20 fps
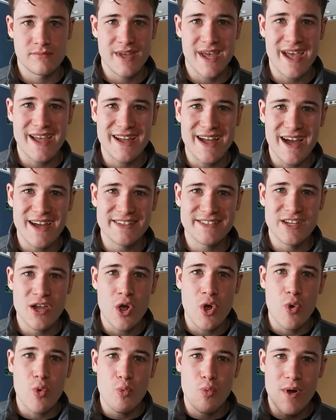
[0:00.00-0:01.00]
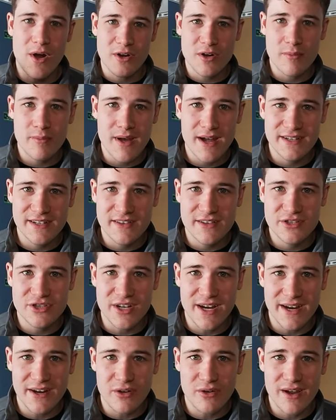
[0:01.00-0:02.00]
Hey guys, welcome back to the
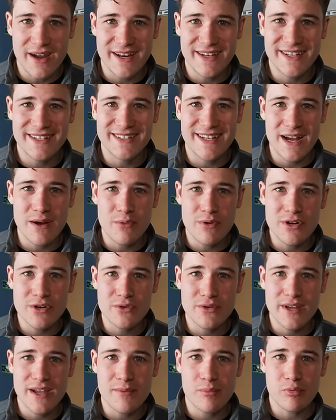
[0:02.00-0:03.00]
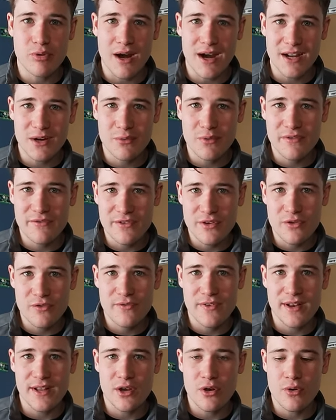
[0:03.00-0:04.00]
channel, and today we're doing a product review
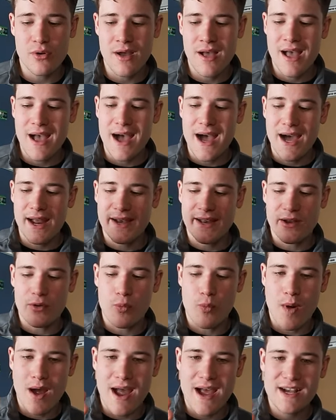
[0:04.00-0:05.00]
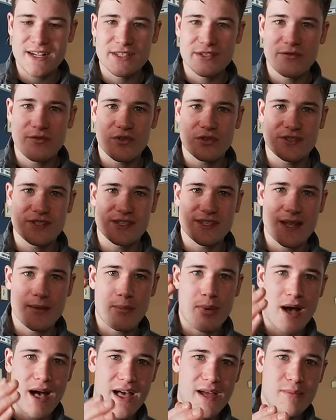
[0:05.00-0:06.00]
video on a wax versus a
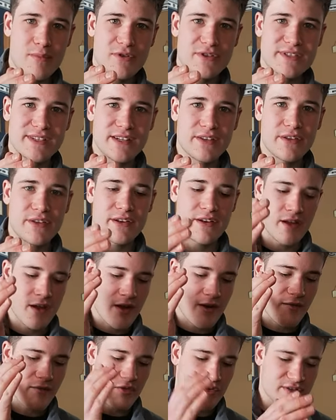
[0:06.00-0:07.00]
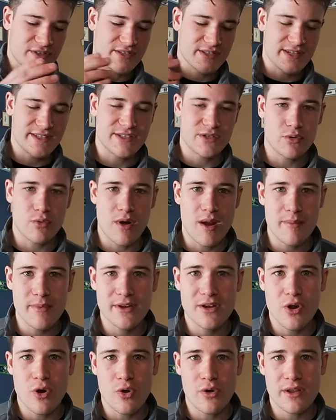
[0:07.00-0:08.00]
polymer sealant versus a ceramic
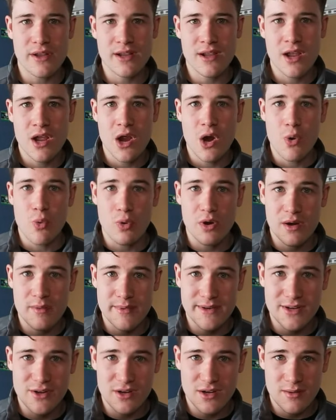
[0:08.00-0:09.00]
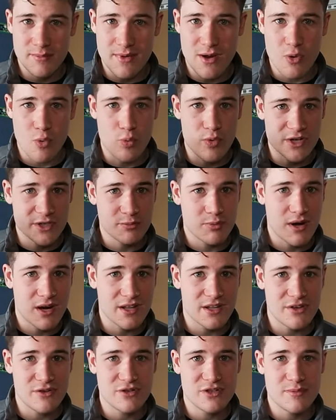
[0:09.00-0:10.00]
coating. We're going to be talking about which
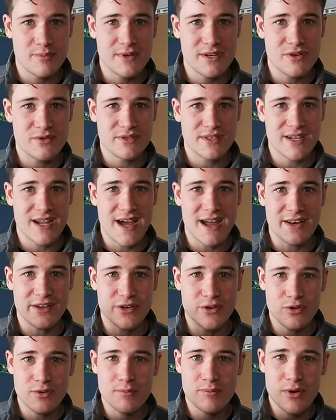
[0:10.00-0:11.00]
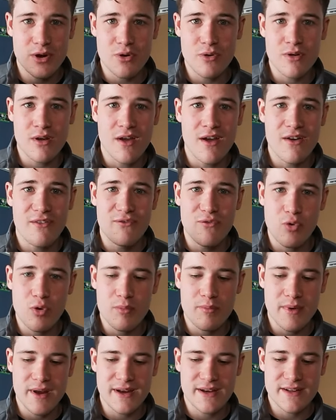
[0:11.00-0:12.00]
product you should be using on your boat for
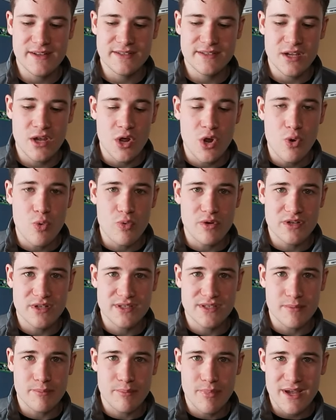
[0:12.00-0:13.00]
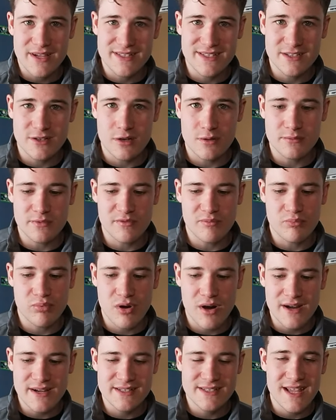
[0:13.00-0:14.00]
maintenance, which is the best in terms of
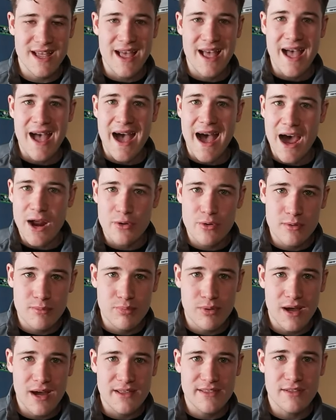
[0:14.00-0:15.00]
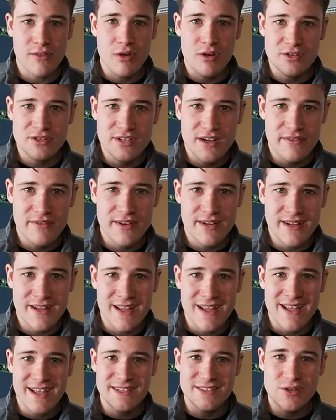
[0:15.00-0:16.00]
price, how to apply, the longevity.
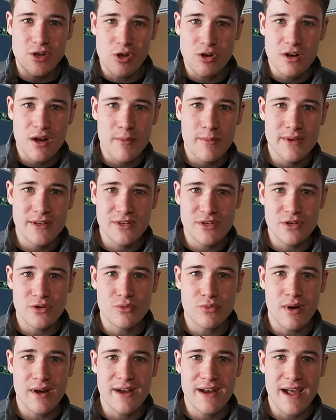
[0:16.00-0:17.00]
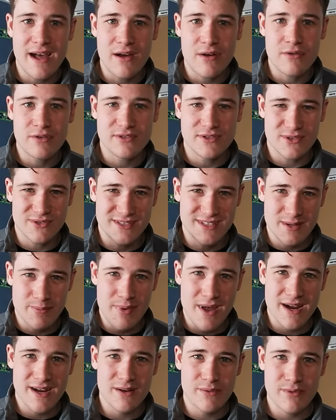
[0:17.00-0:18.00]
It's all coming to you right now, so sit
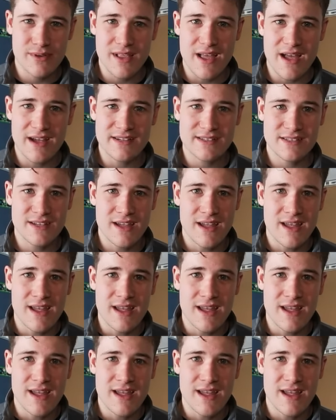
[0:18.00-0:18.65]
back and relax.